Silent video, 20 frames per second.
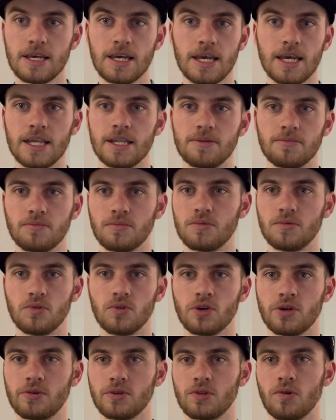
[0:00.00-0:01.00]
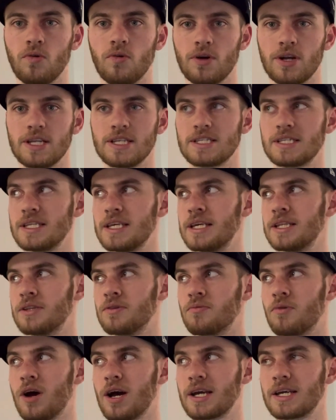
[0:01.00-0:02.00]
And look what the Hornets did. The
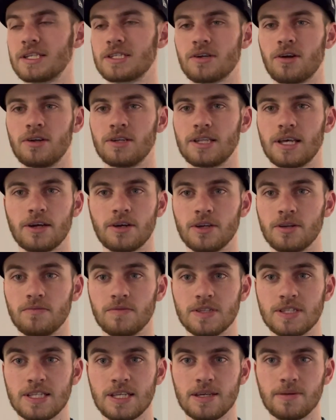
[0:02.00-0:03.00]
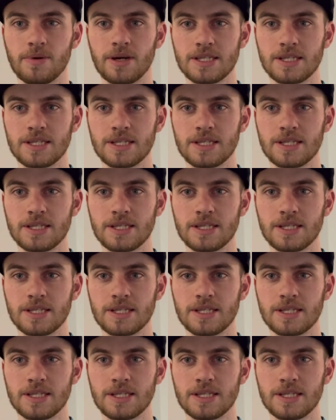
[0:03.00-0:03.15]
Rockets aren't that good of a team.